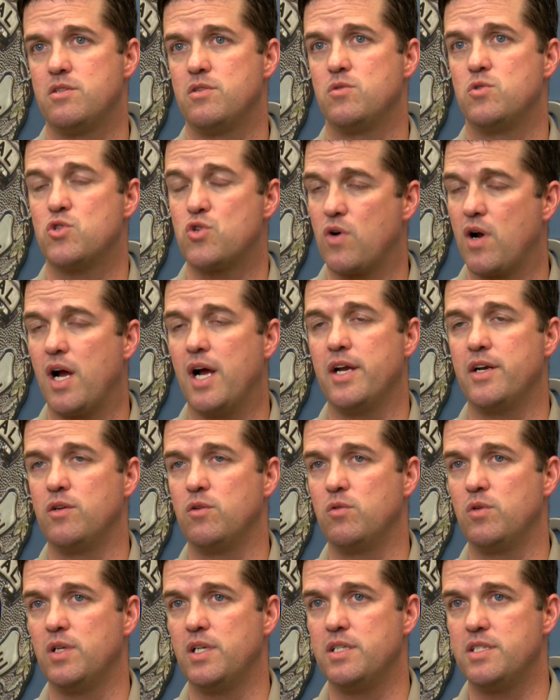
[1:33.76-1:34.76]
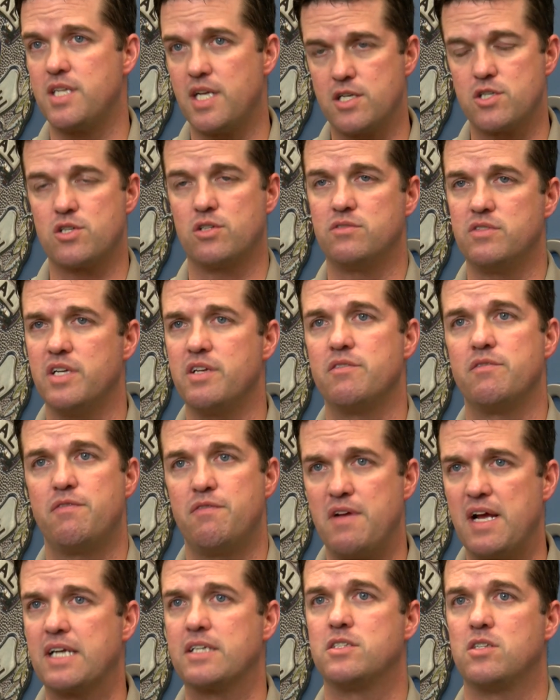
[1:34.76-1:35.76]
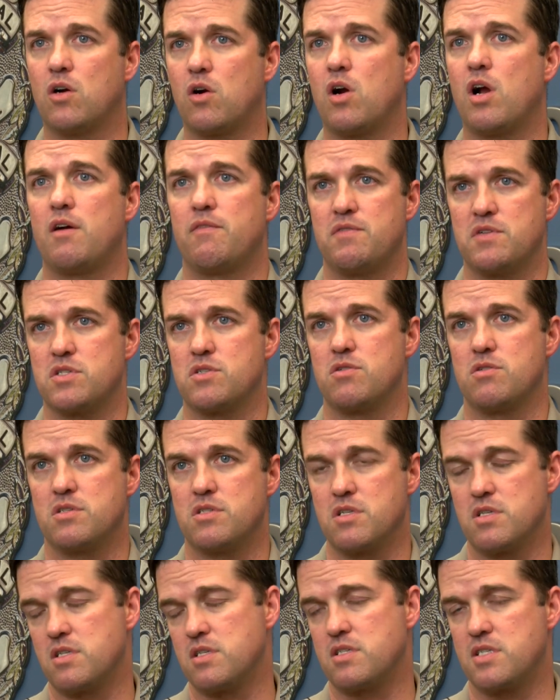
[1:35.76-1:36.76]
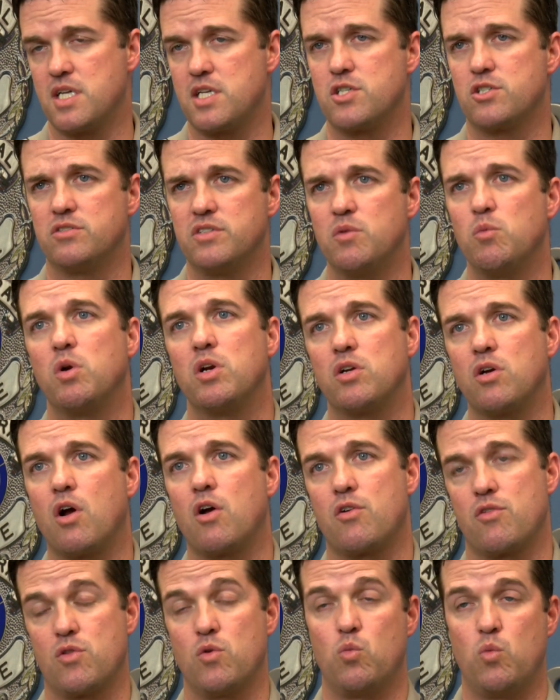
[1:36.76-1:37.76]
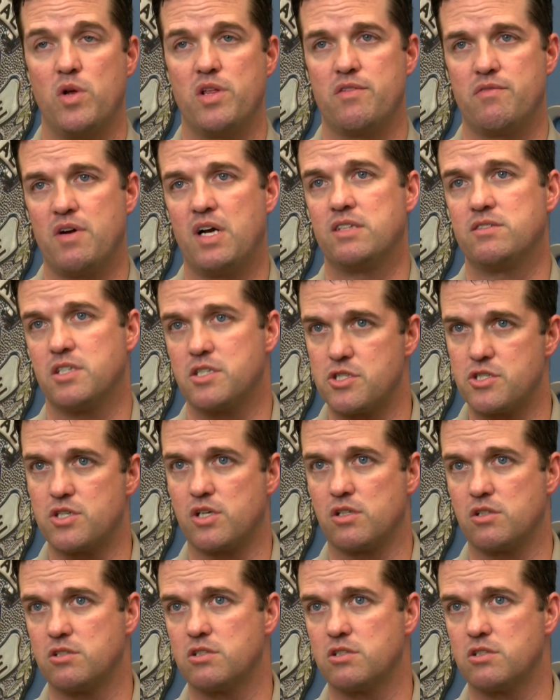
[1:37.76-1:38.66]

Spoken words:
to try to intentionally infect our officers is essentially what got her the with violence charge.